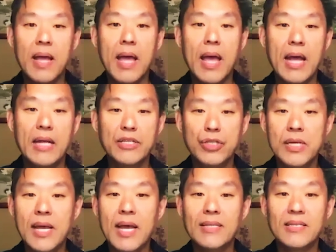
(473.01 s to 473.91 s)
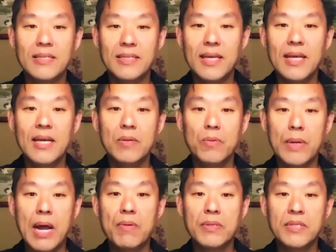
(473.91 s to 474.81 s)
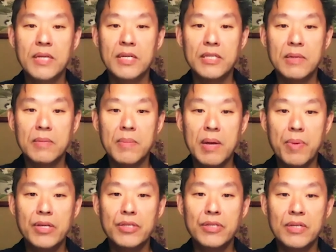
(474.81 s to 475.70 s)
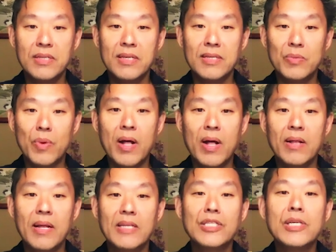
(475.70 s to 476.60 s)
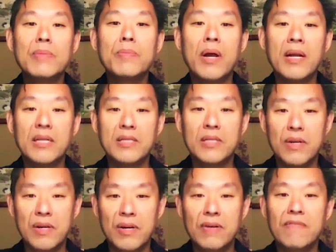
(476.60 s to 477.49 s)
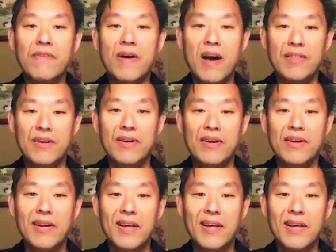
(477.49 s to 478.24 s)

and she had seen what I was teaching my patients as well, and she brought it to her father,